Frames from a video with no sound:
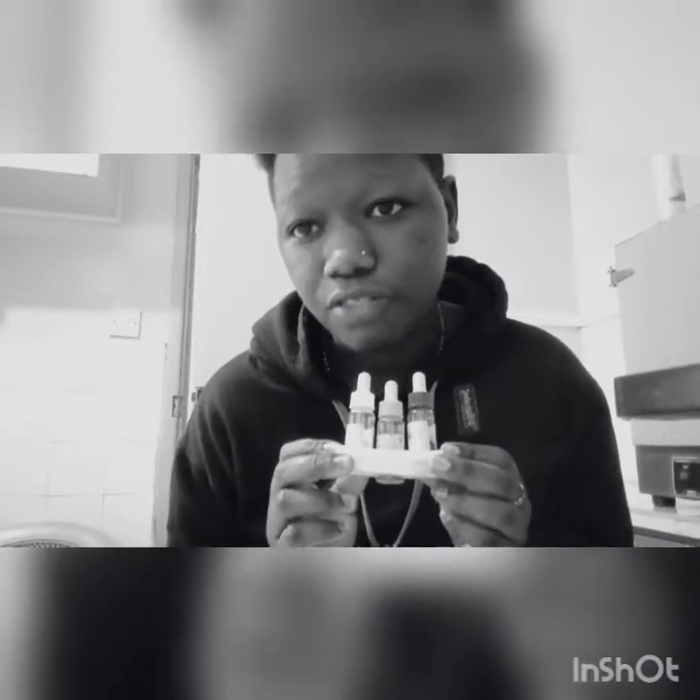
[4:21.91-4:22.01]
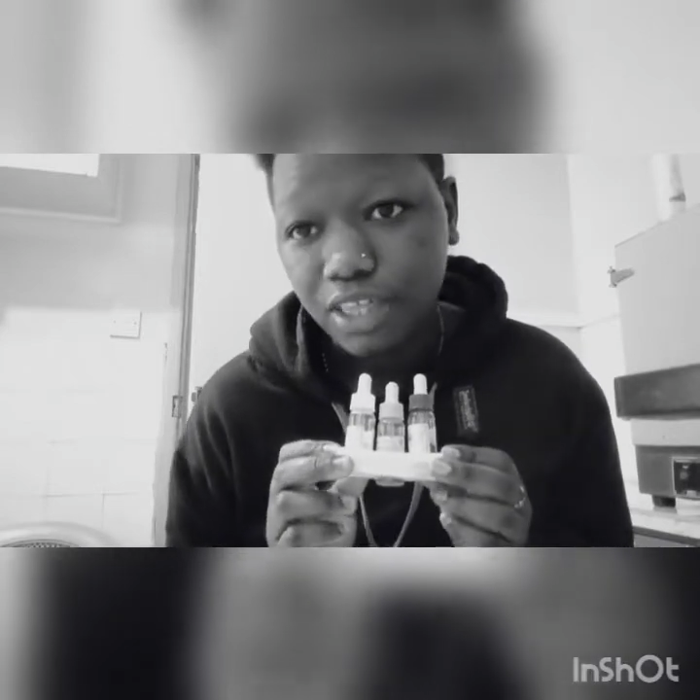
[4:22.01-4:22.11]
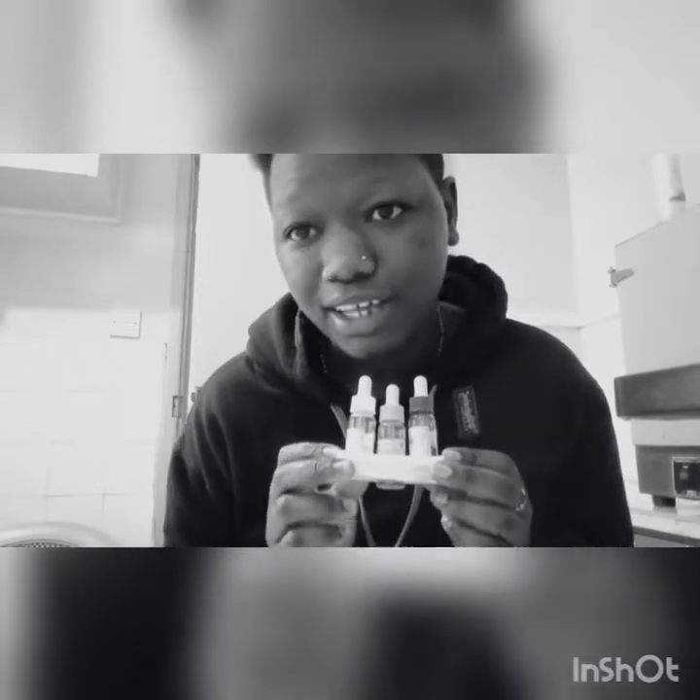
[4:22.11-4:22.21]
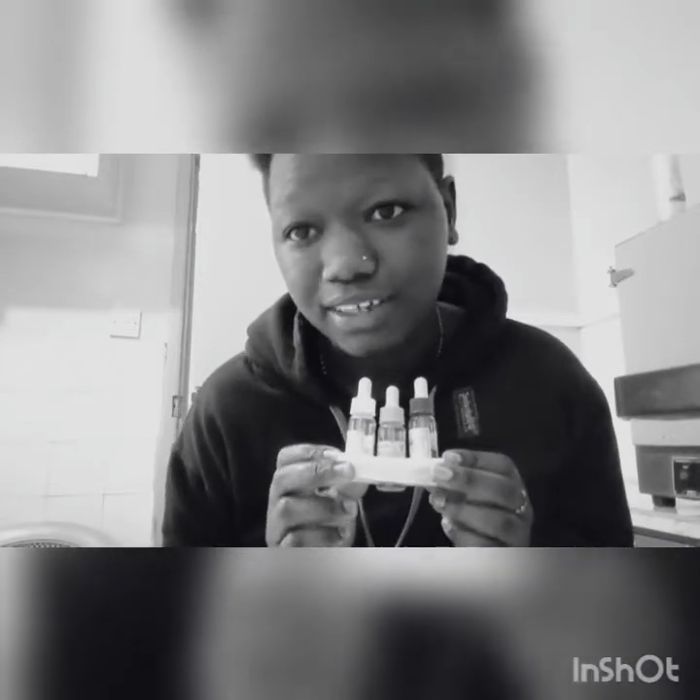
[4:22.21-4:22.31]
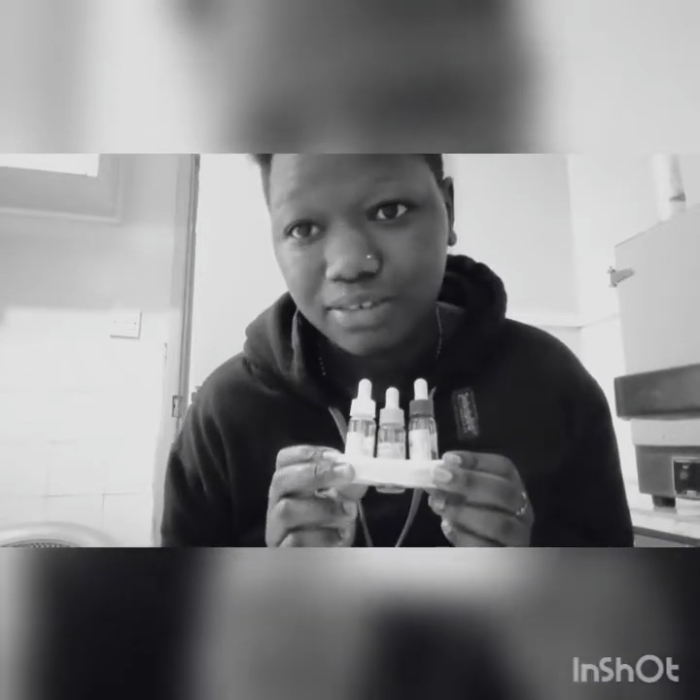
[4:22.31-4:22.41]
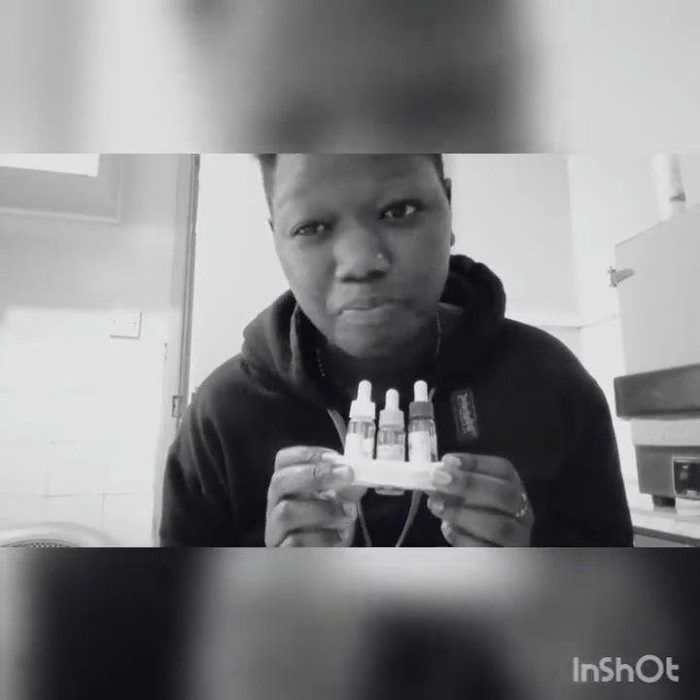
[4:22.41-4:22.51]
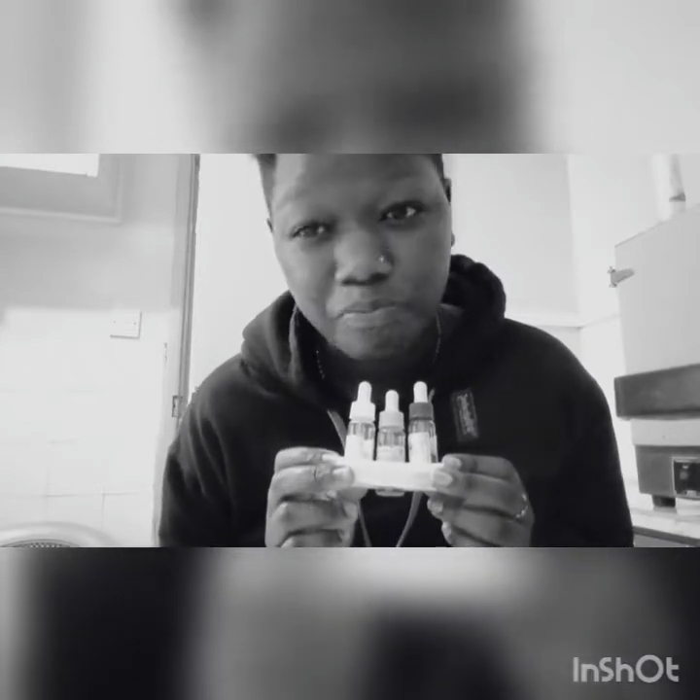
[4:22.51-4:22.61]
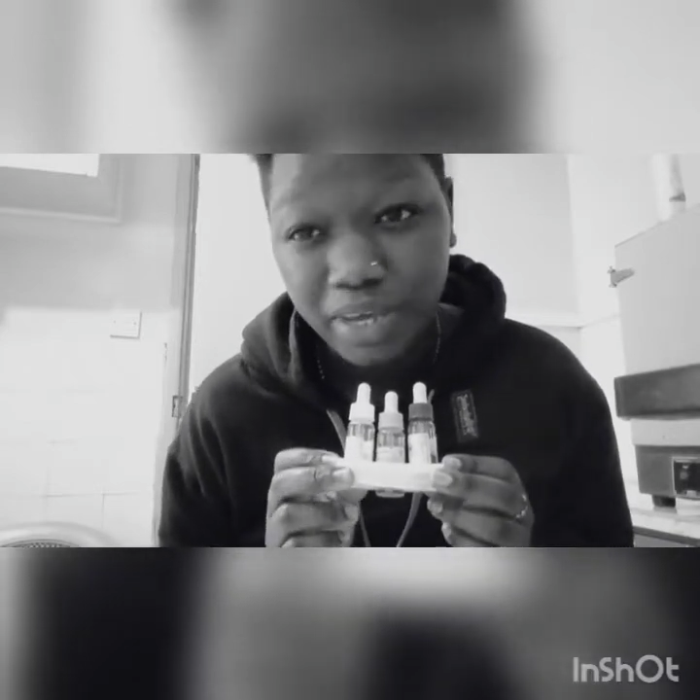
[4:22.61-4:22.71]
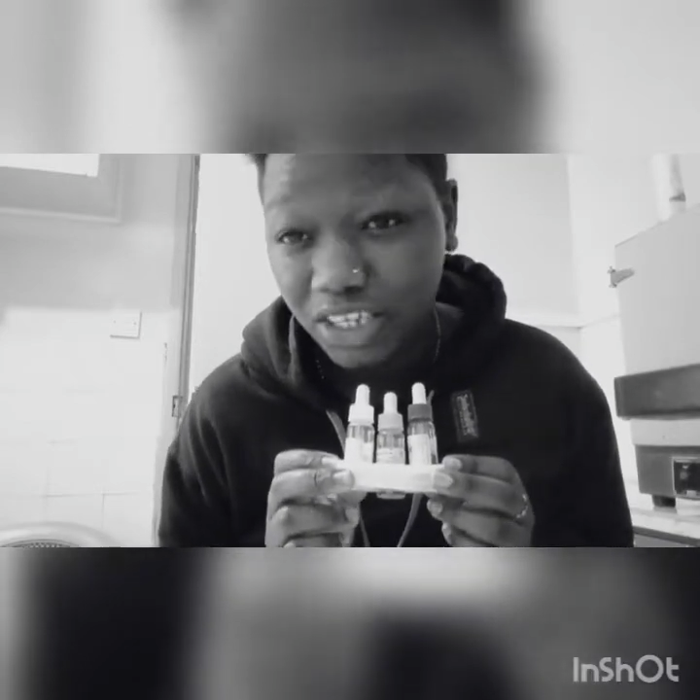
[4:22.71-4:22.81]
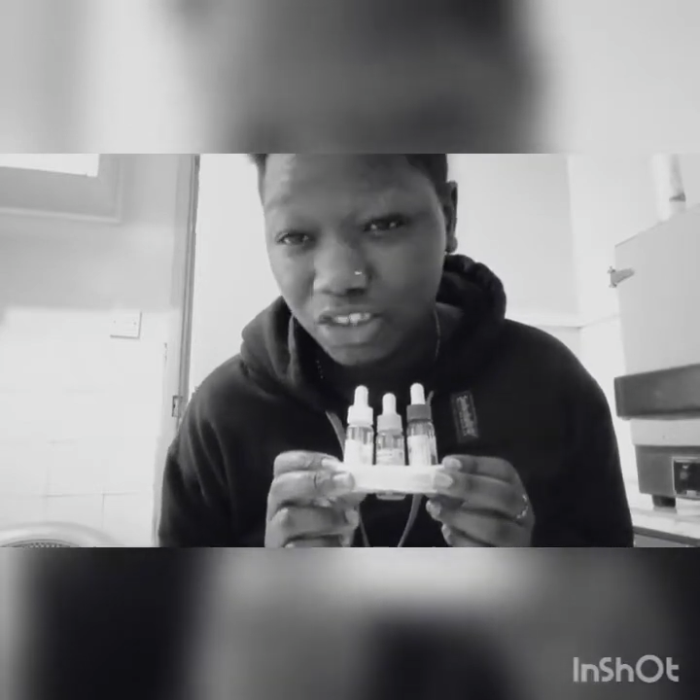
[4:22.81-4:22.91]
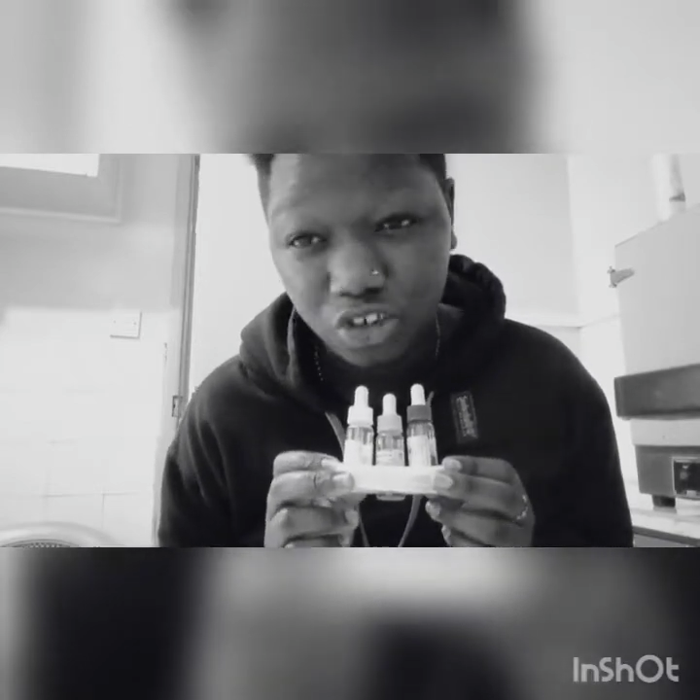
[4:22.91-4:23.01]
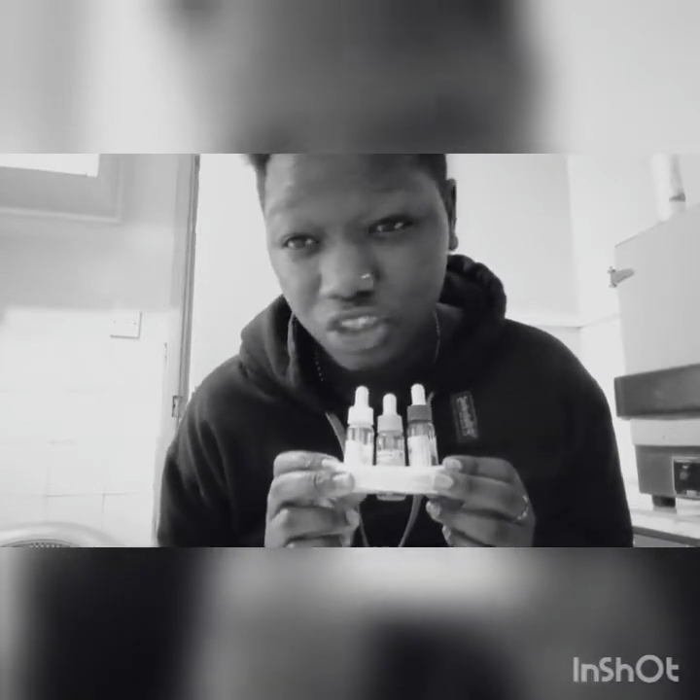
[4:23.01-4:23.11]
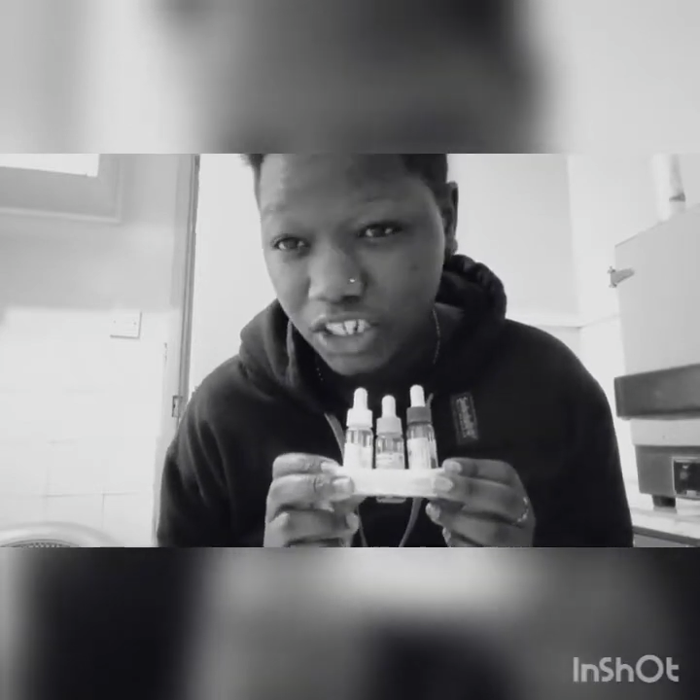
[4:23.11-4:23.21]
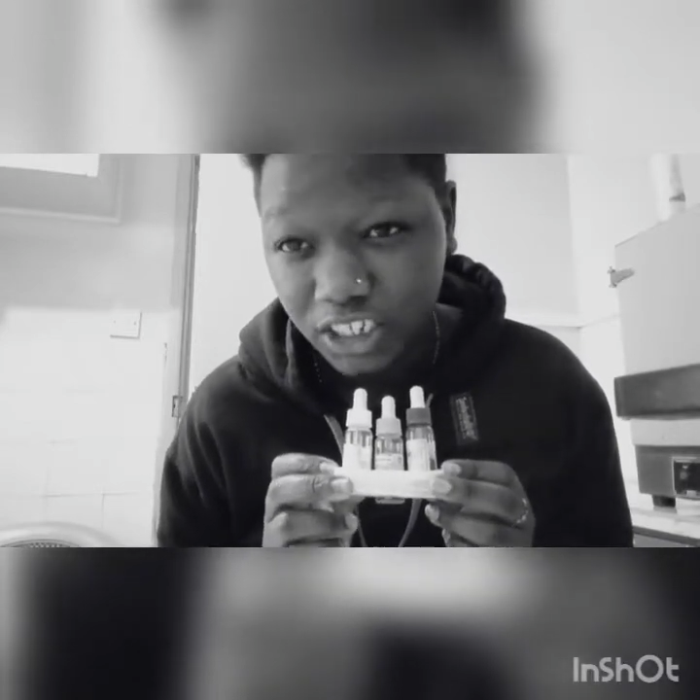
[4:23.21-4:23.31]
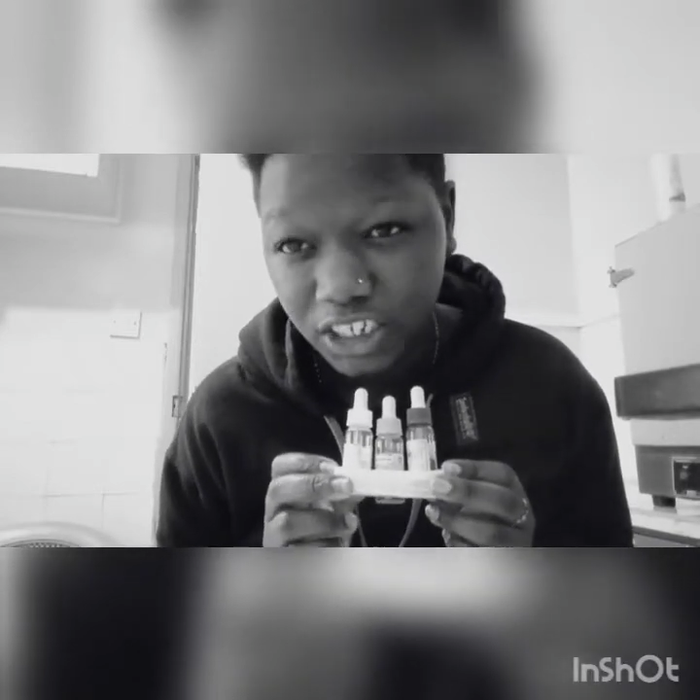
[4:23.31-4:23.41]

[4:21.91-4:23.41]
that patient.